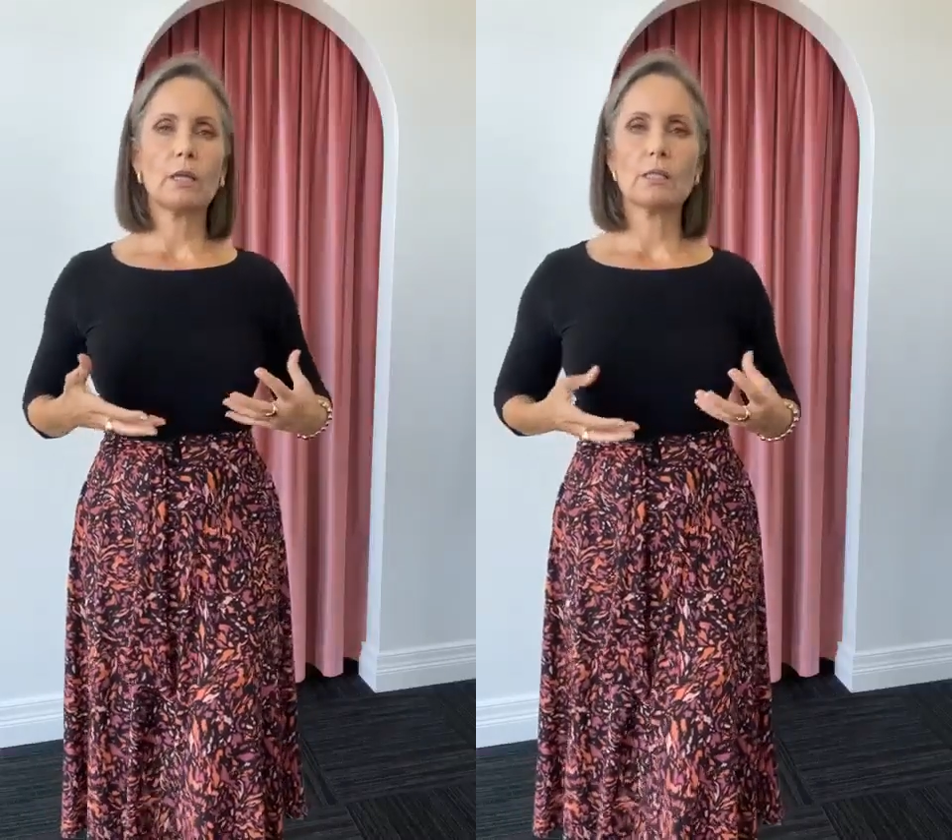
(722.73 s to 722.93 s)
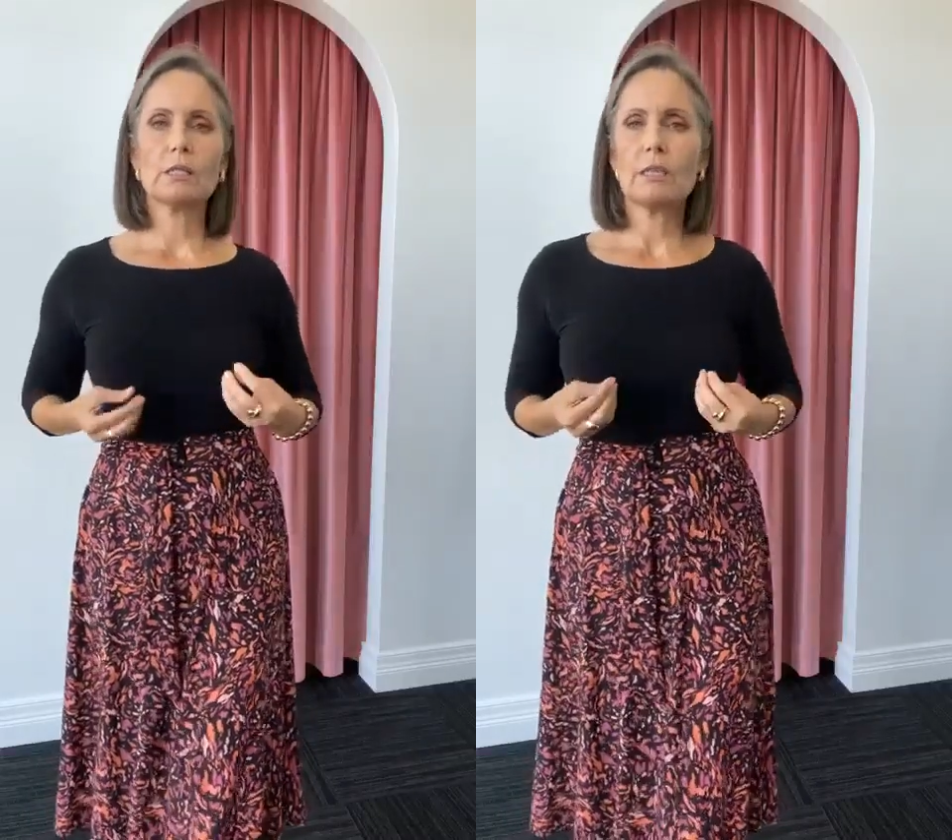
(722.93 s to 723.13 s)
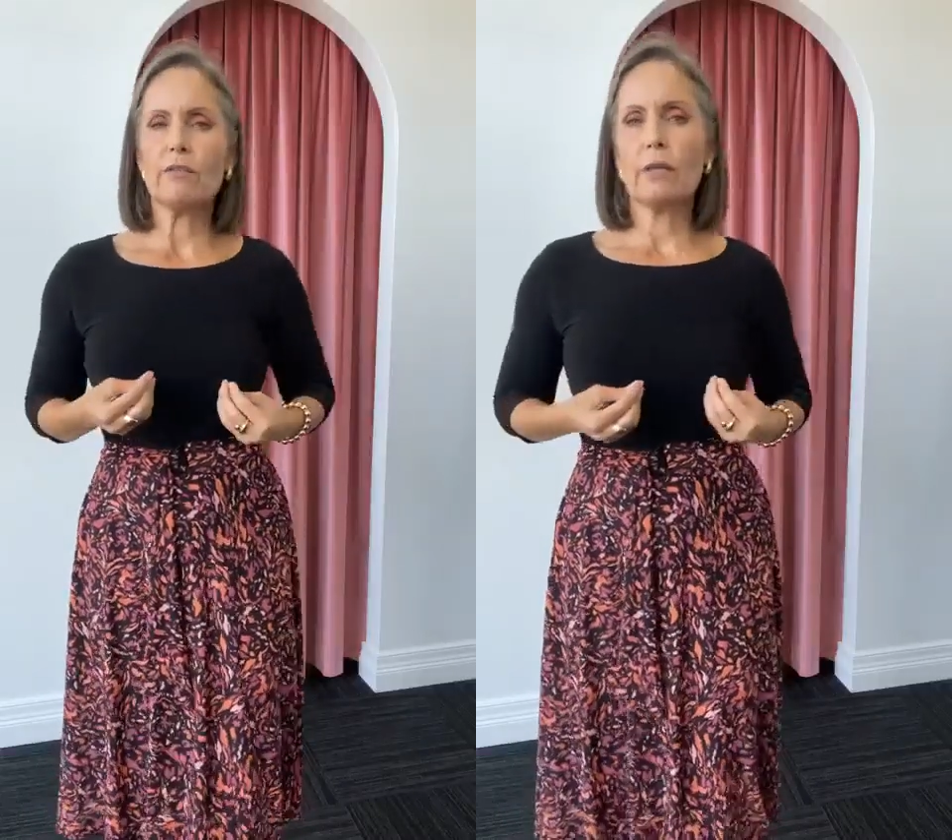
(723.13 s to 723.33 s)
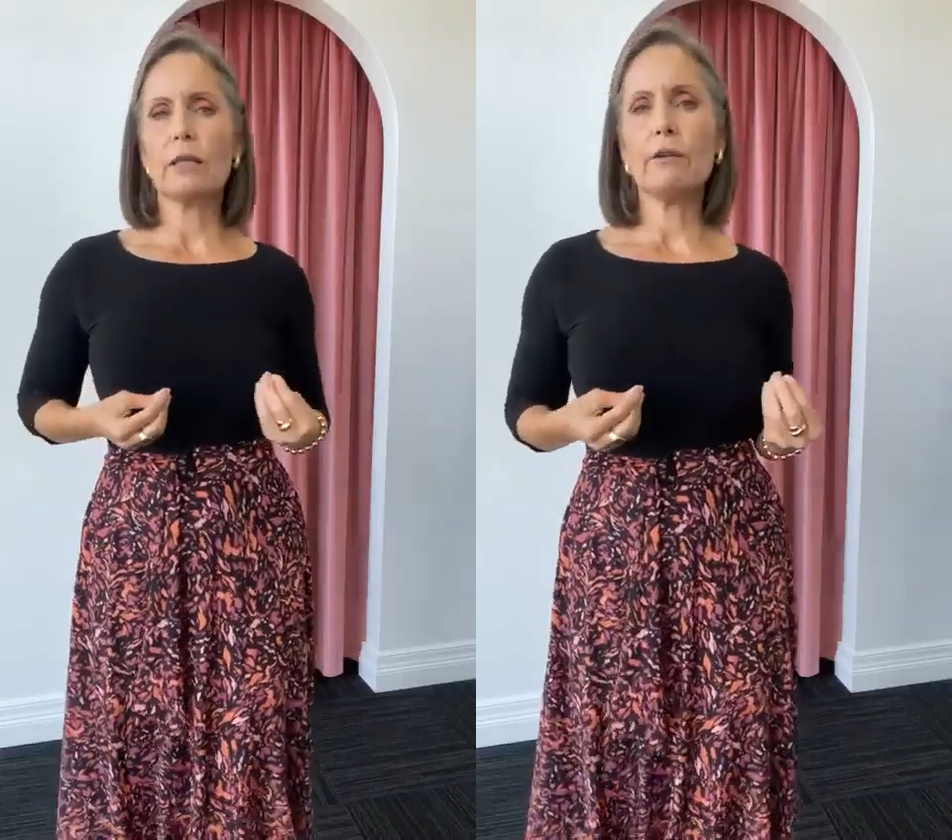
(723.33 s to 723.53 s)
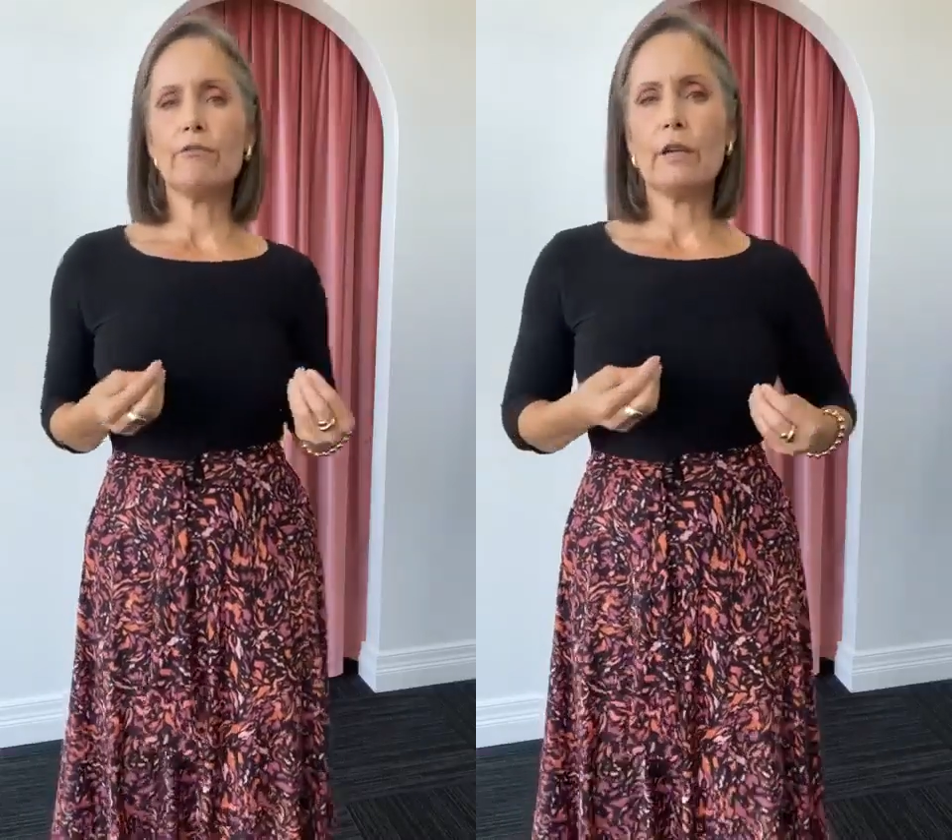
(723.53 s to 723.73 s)
but it
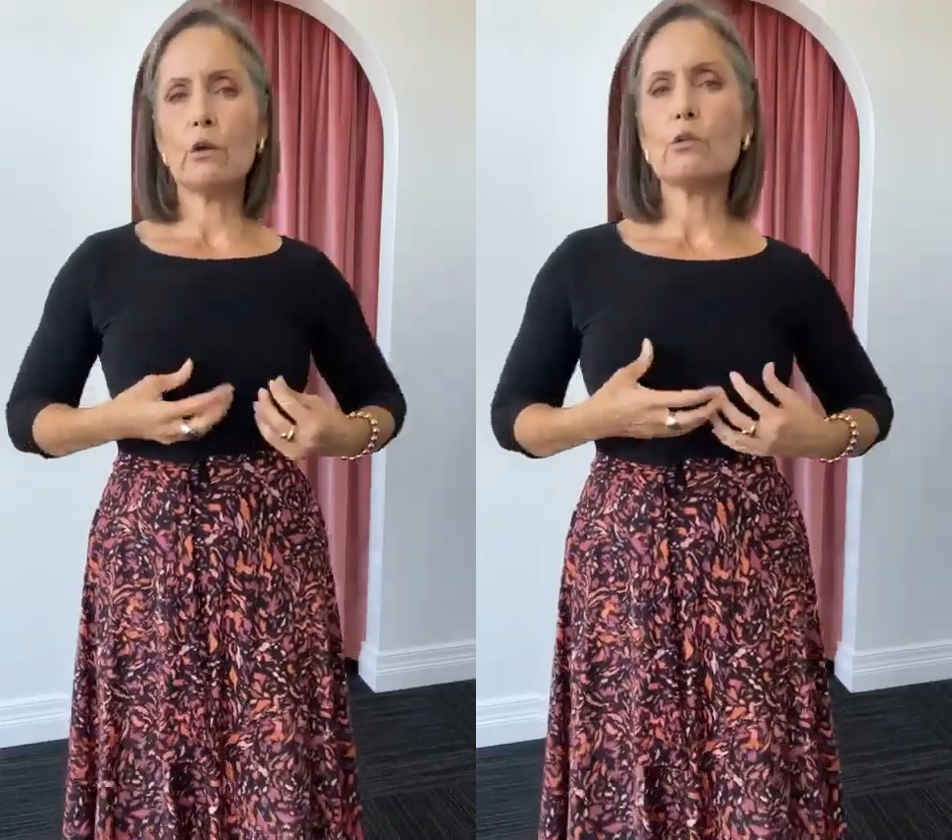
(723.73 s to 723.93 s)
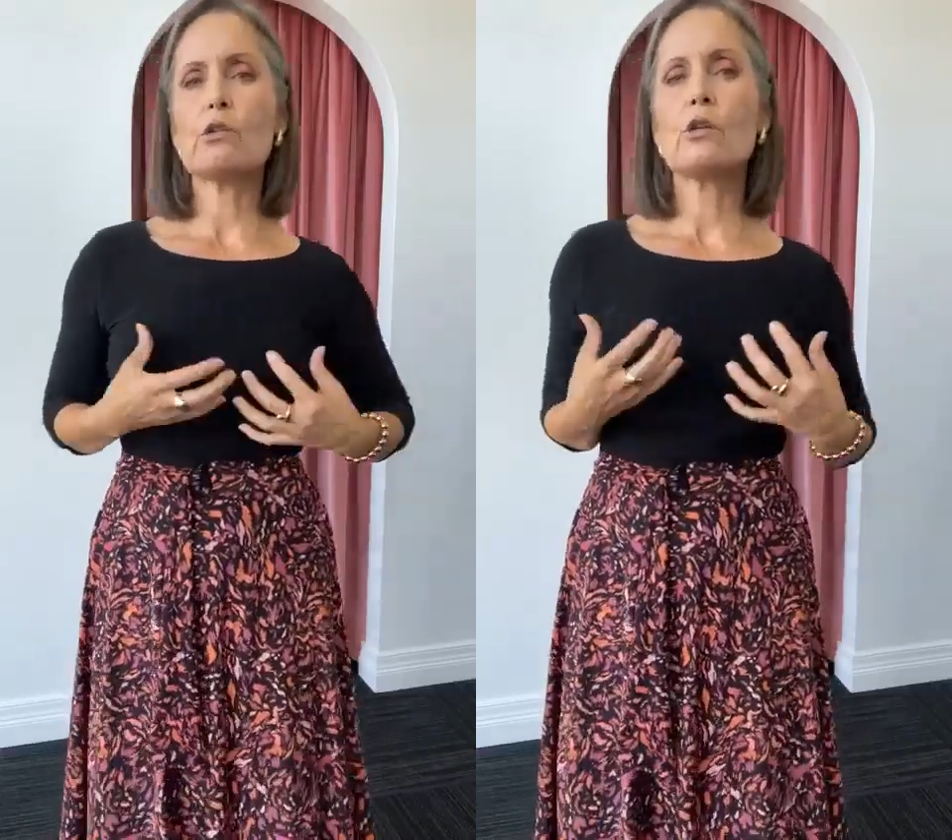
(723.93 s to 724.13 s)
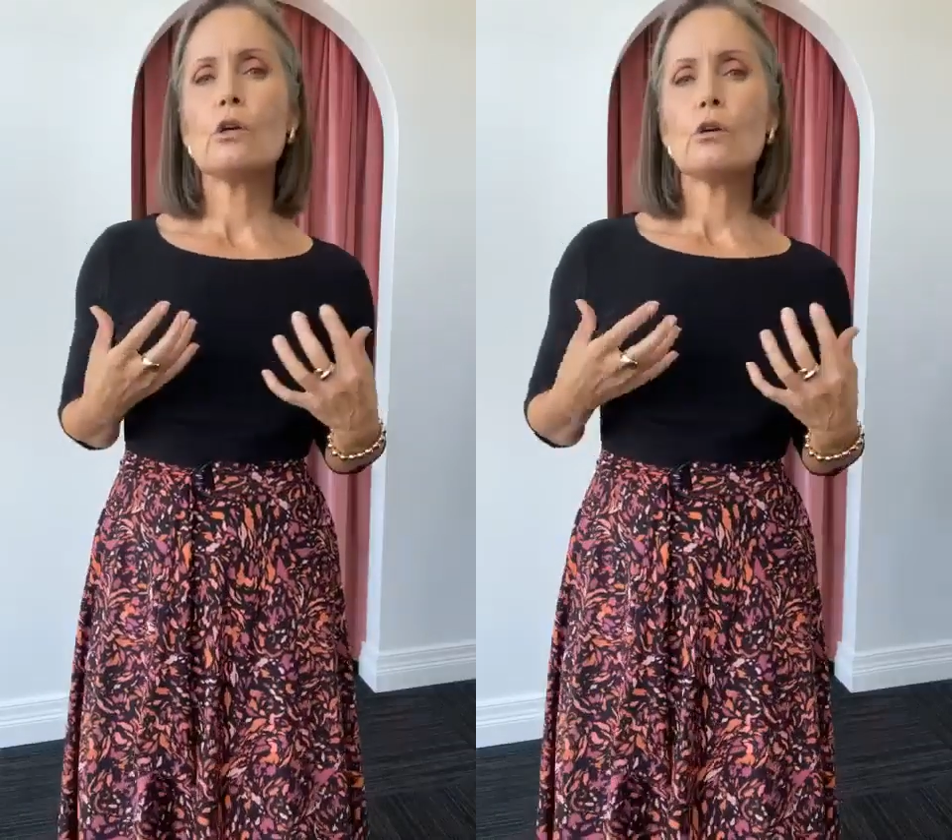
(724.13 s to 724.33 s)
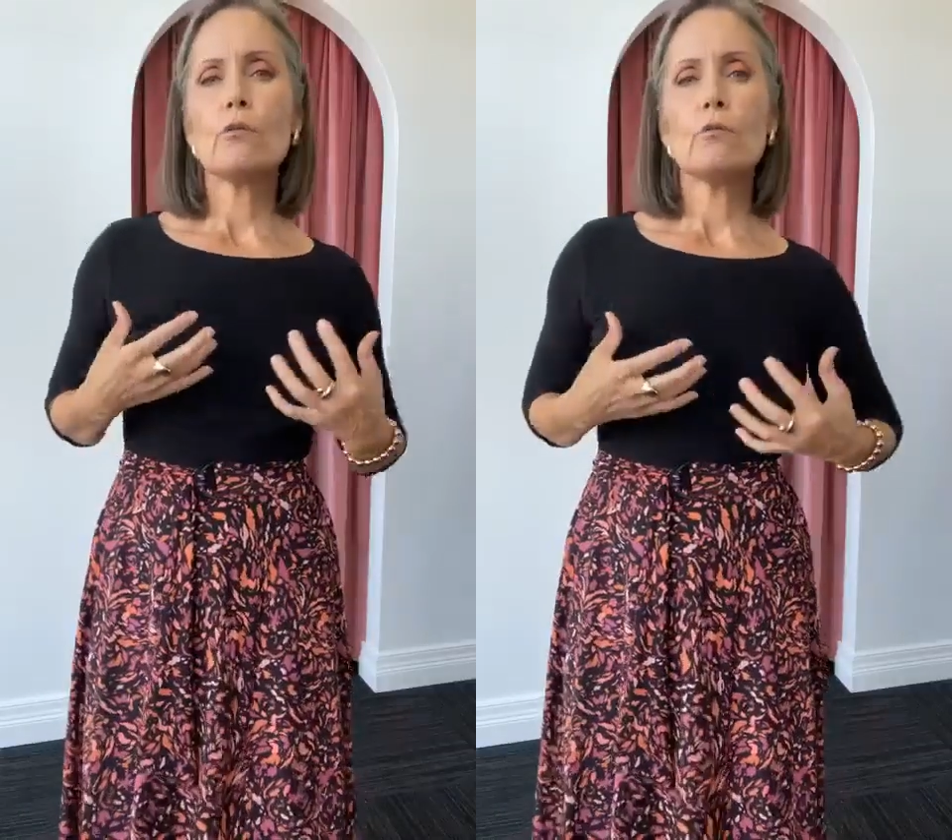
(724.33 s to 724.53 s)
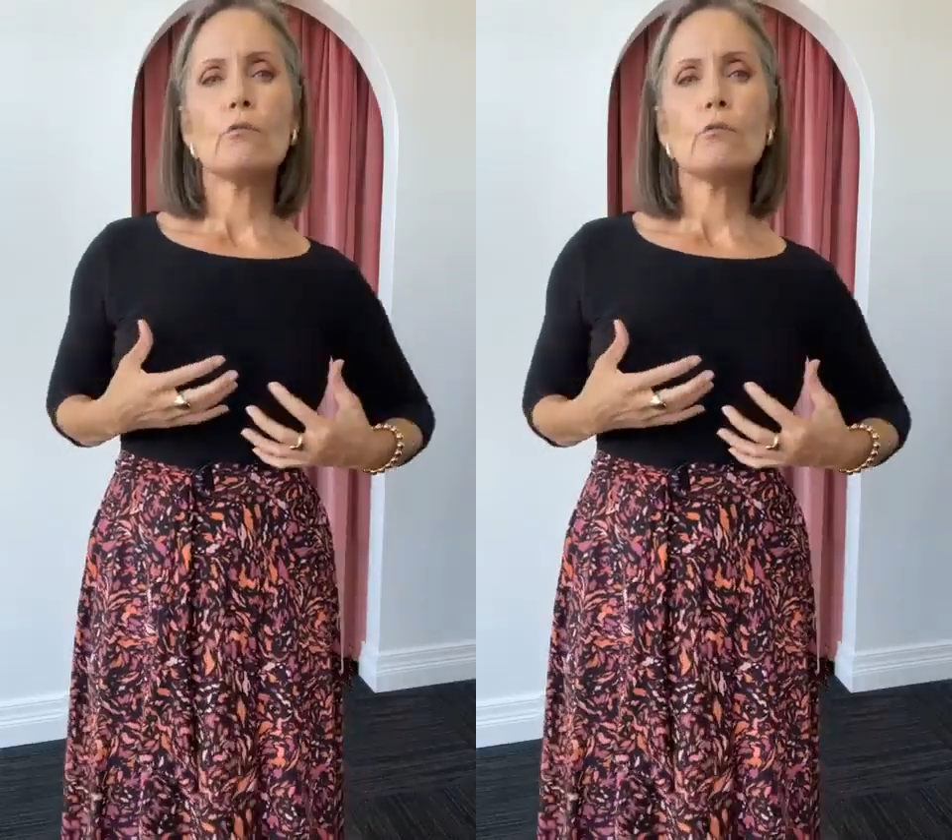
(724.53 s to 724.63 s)
definitely feels